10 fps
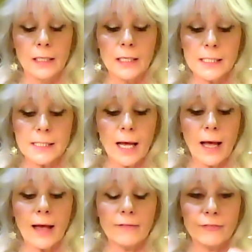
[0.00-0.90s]
because
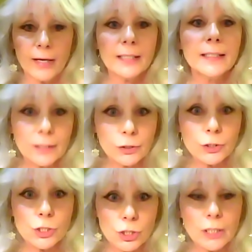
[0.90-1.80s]
I finally
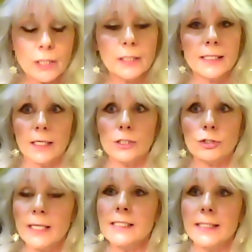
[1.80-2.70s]
understood, because I was
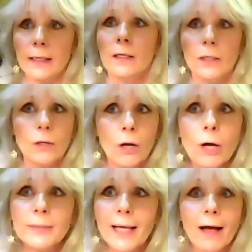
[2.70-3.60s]
trying to say,
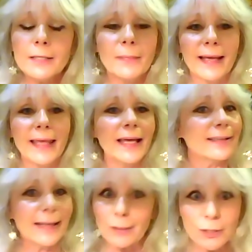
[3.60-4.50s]
calm down in my head,
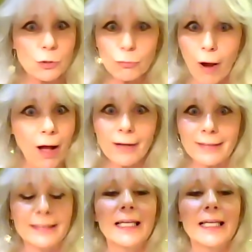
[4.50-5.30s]
like, what's wrong?